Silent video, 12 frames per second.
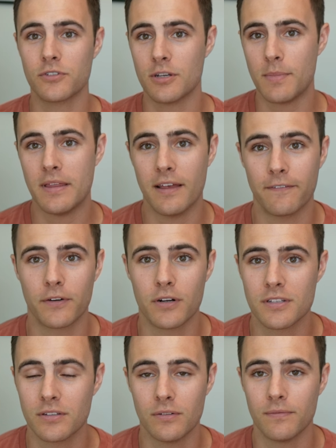Should be in that
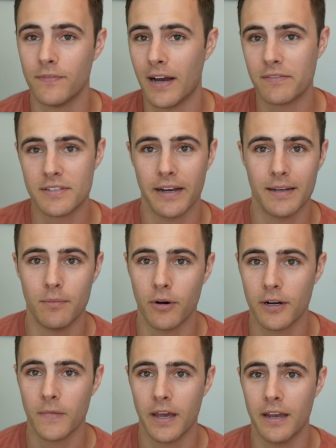first little 5-second
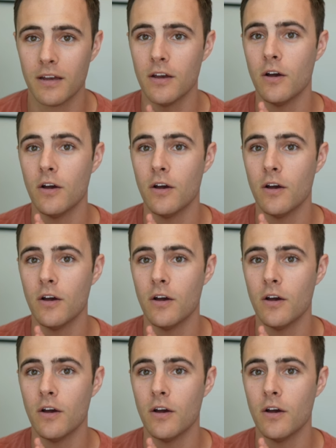mark, okay?